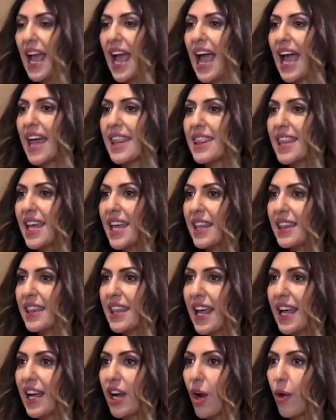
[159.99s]
and then
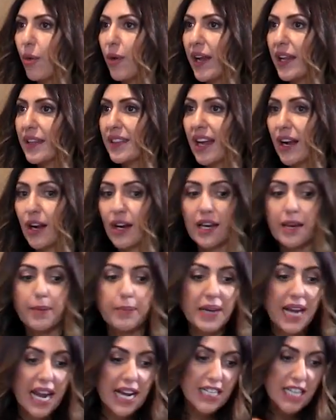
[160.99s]
they're
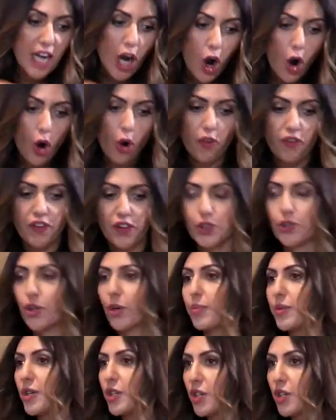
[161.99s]
eliminating a whole food group.